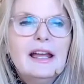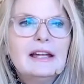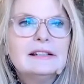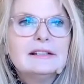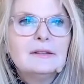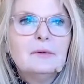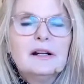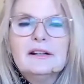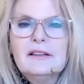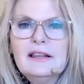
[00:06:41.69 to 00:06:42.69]
And
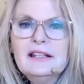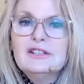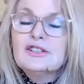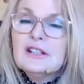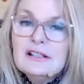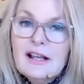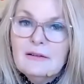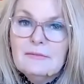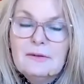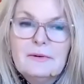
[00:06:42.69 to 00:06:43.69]
one of the things she's
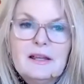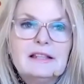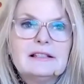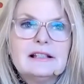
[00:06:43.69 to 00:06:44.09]
helped me with is